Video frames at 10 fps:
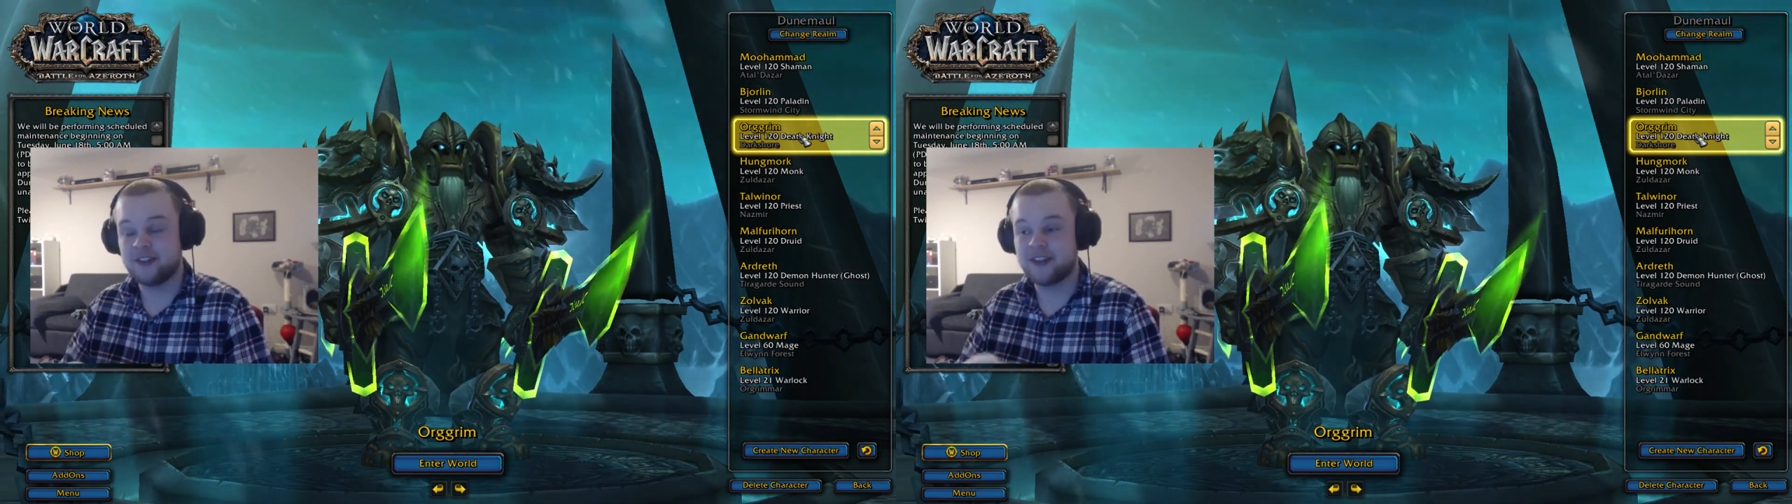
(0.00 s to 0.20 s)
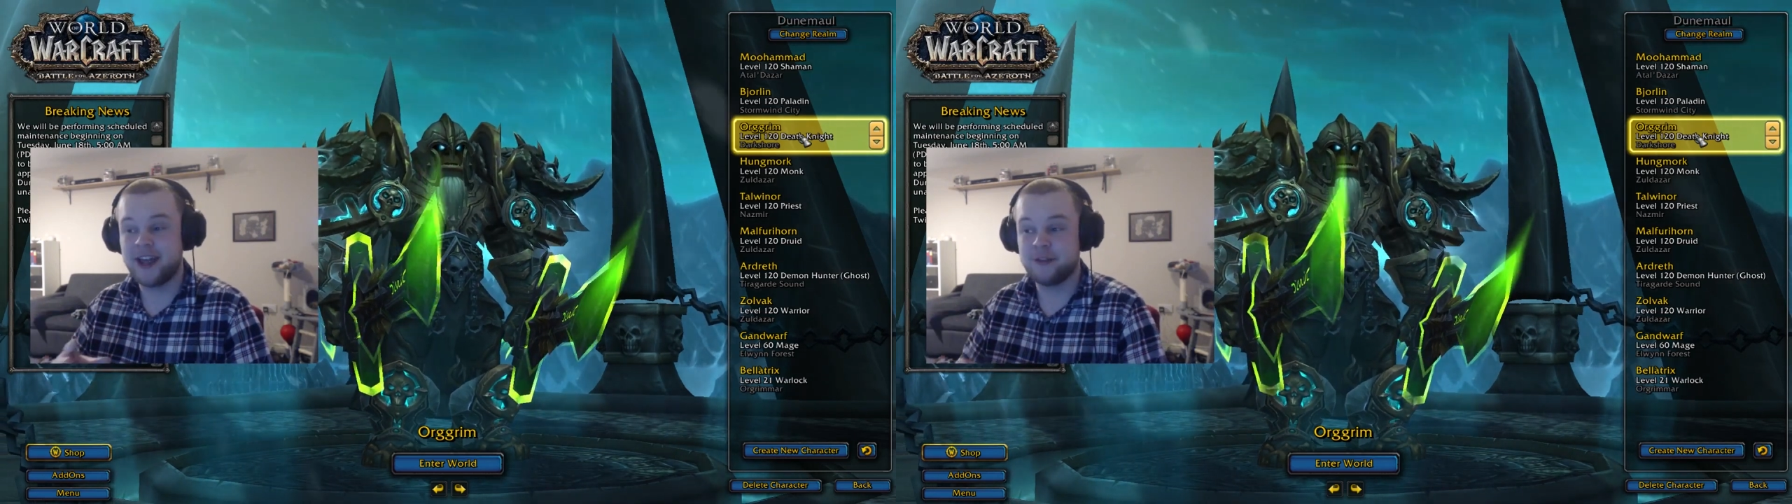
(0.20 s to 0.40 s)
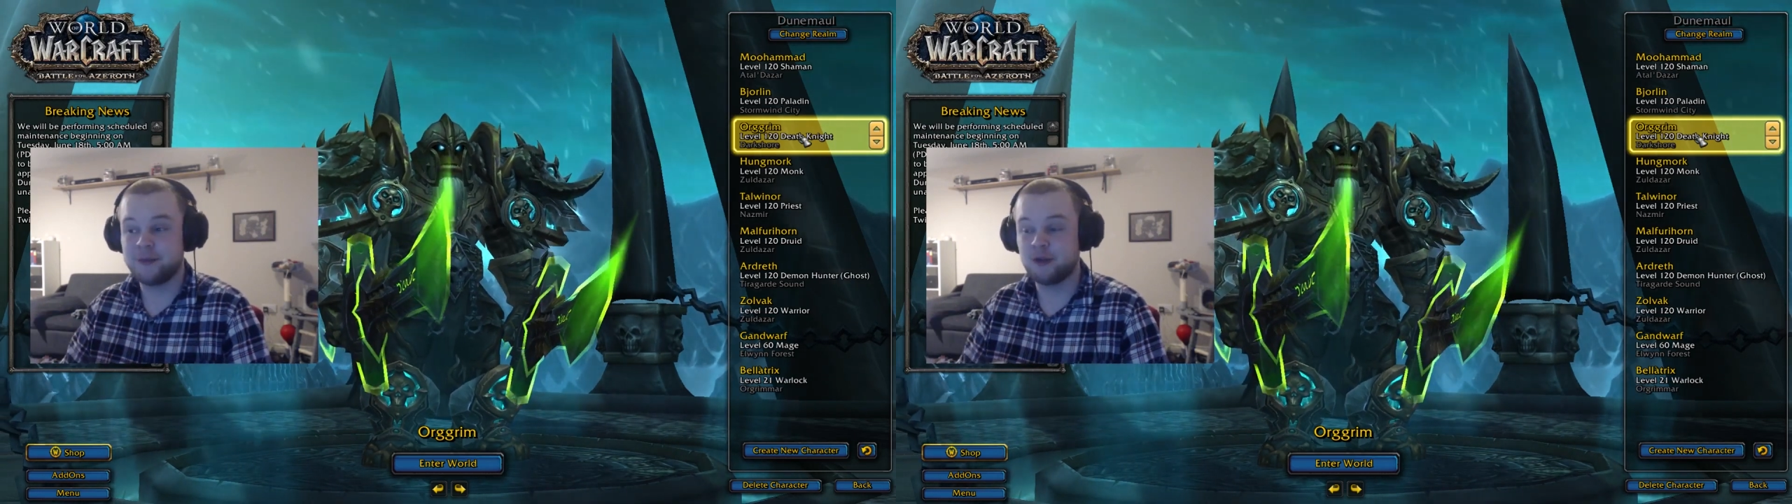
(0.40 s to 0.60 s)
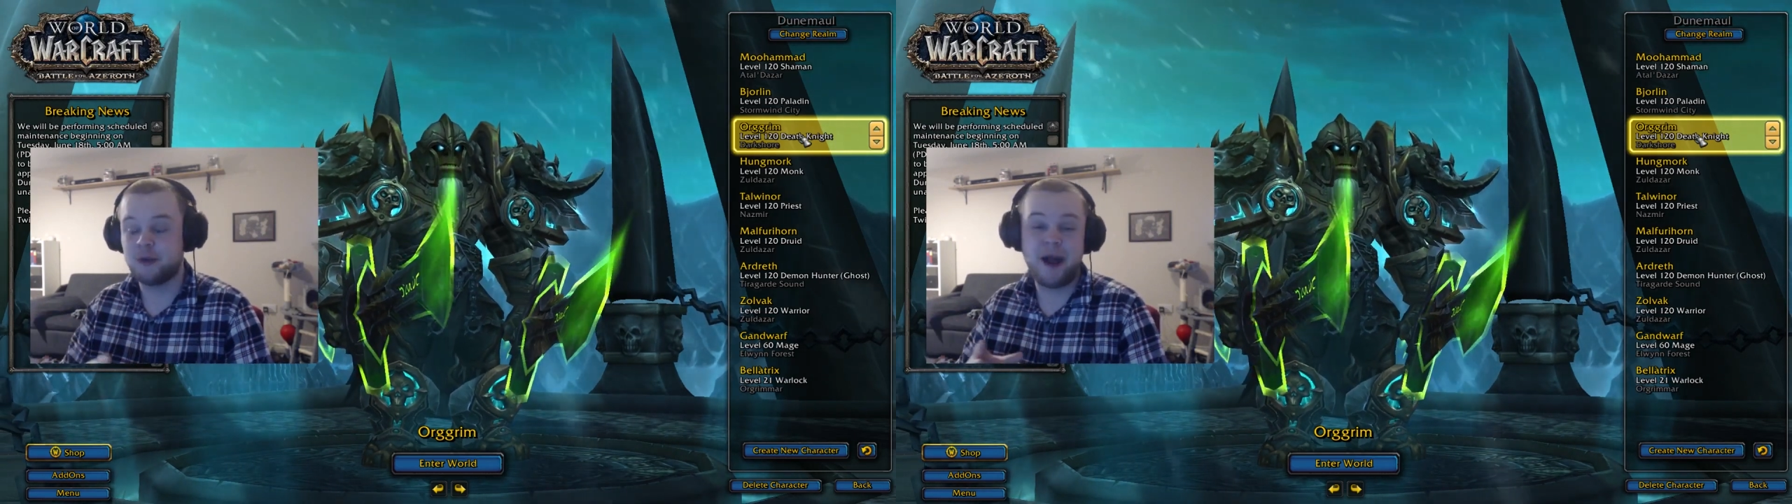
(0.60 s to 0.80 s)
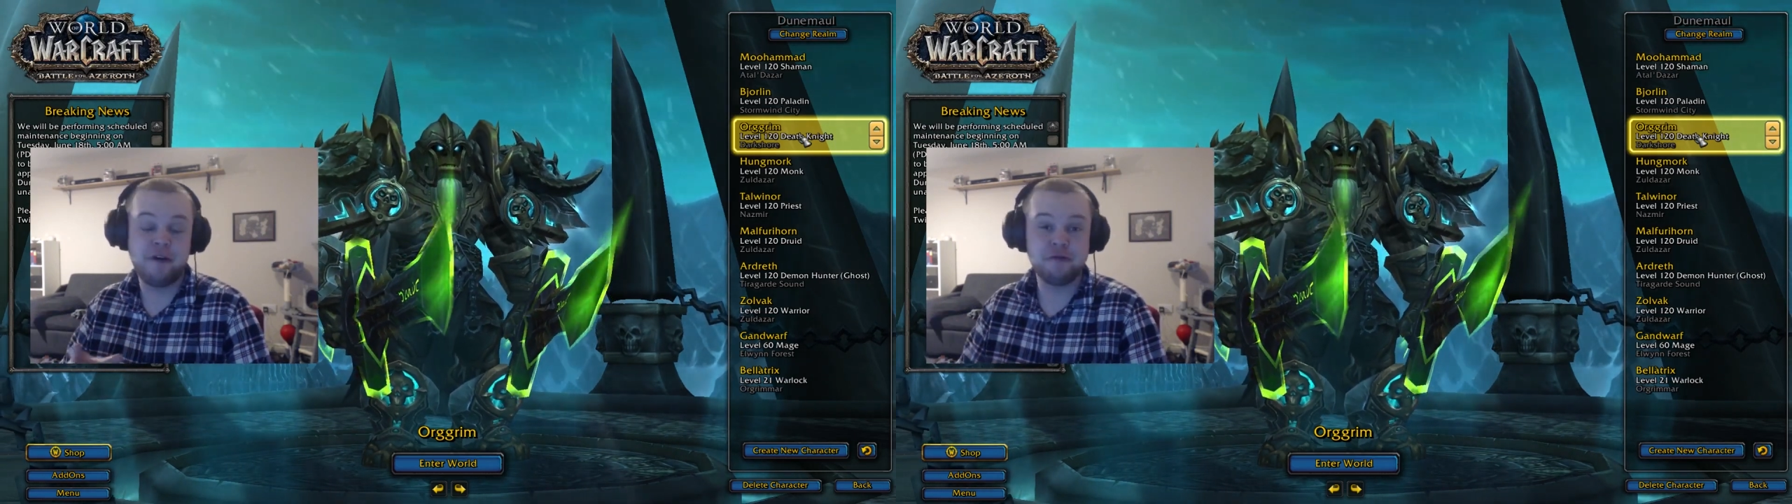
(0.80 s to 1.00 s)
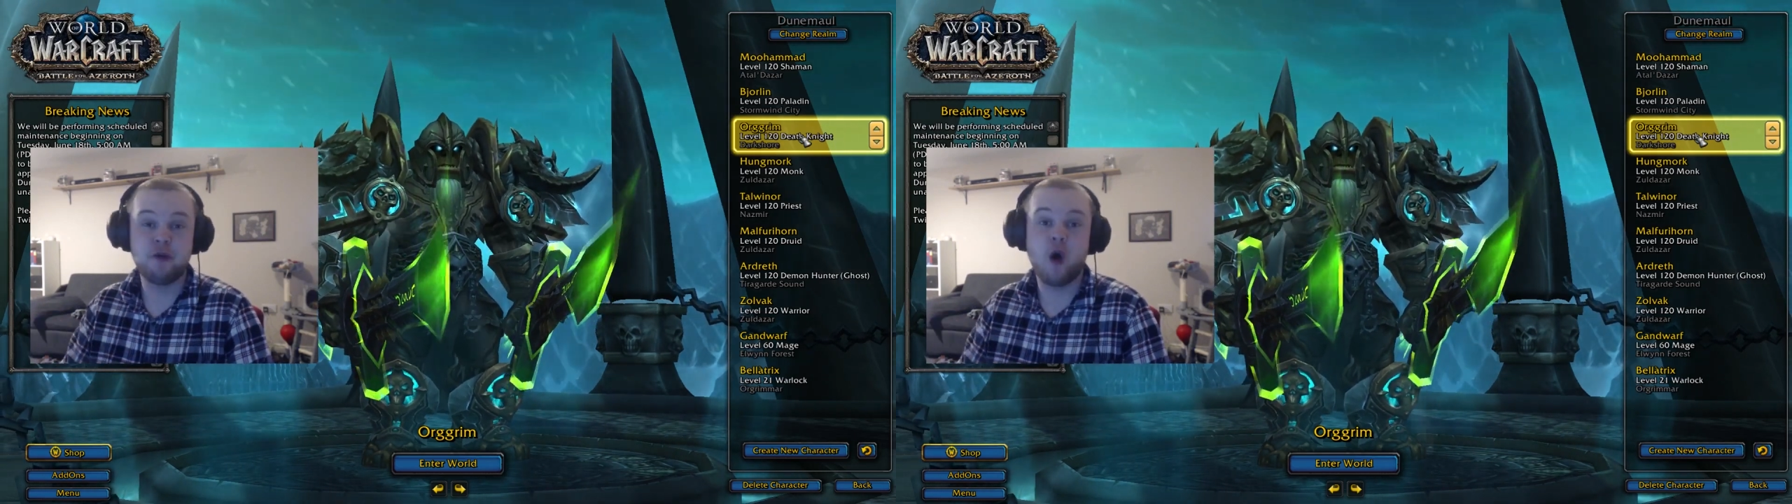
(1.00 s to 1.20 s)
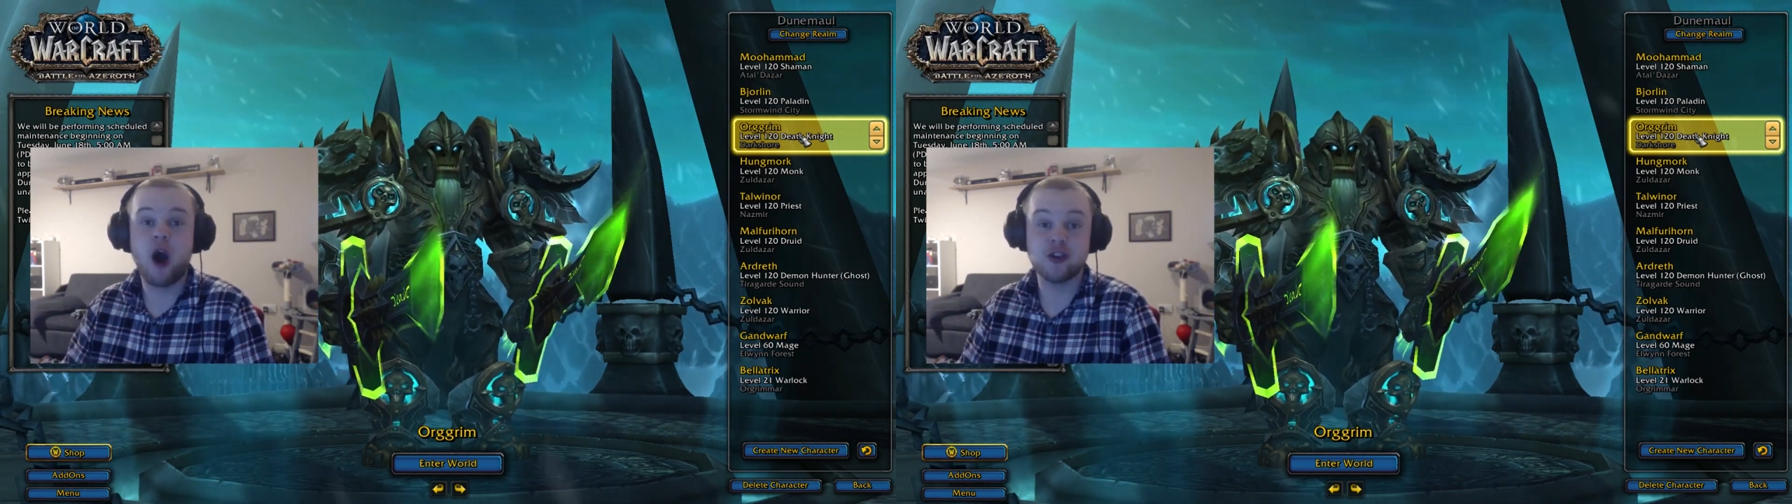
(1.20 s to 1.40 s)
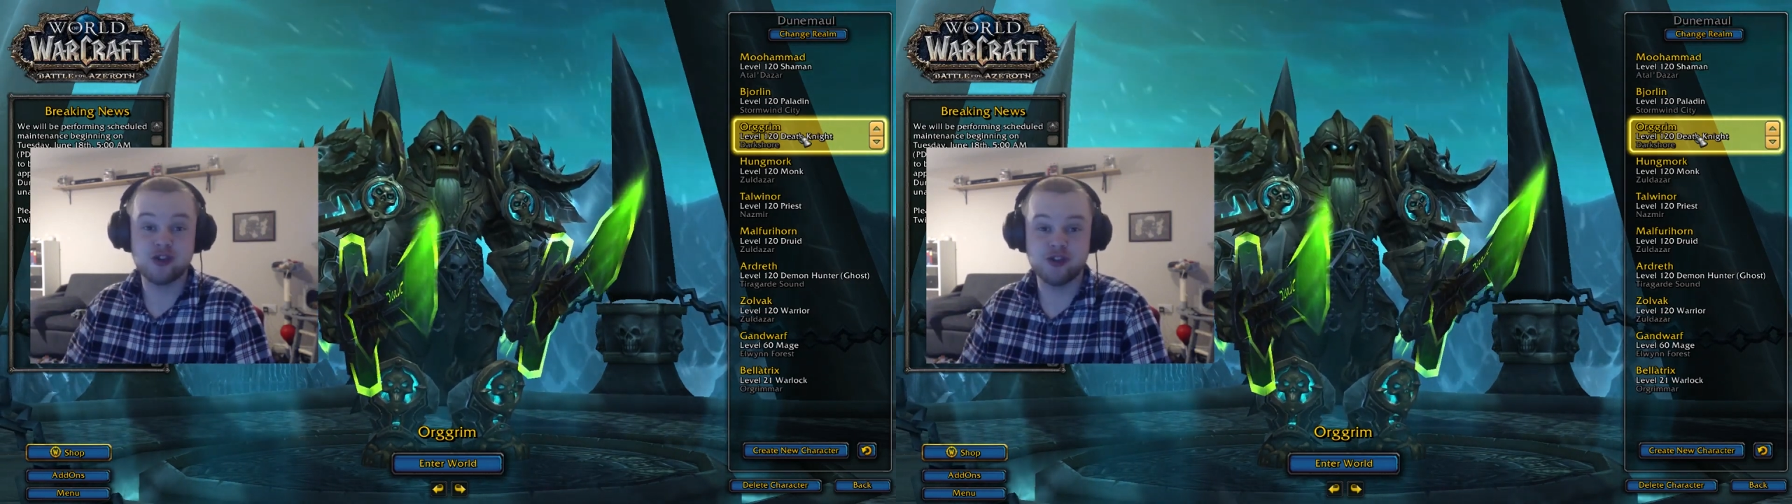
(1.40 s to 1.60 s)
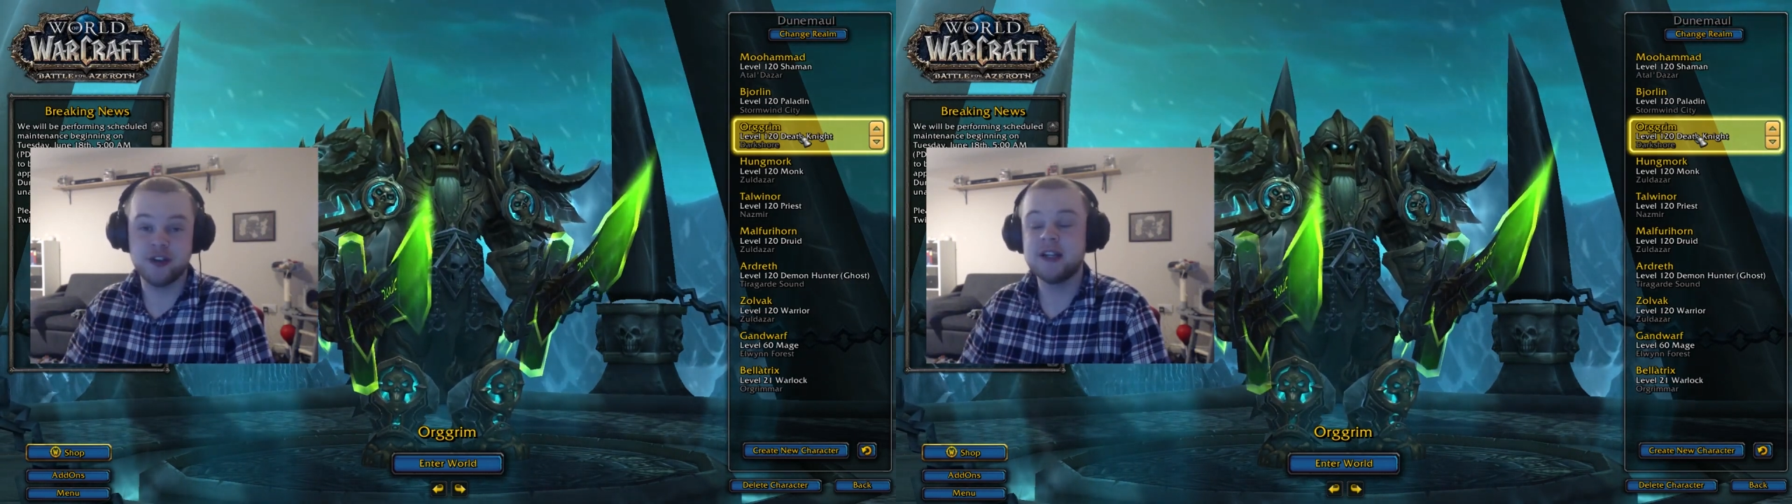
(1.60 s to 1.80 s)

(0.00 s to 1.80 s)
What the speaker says: to get them to about 400